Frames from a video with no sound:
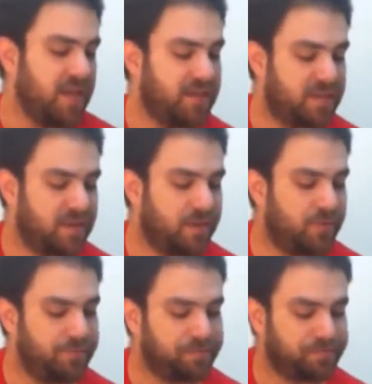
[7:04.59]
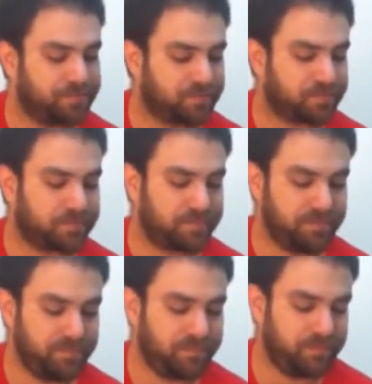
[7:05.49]
So,
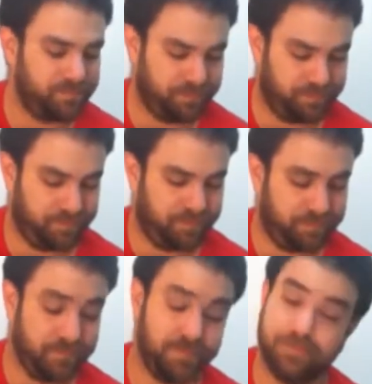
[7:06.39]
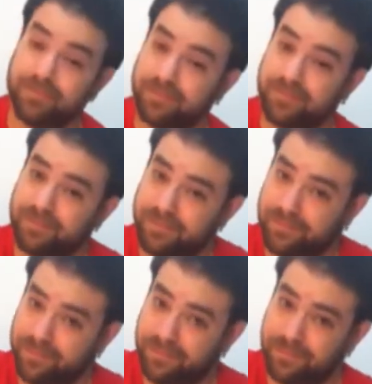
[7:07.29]

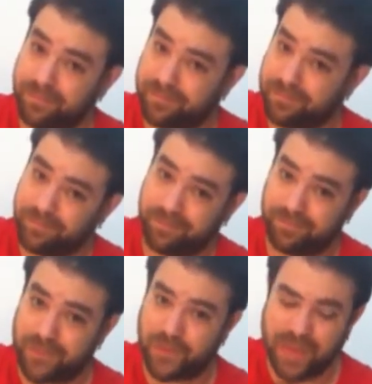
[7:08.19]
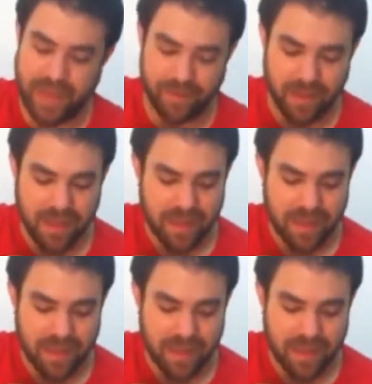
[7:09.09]
okay,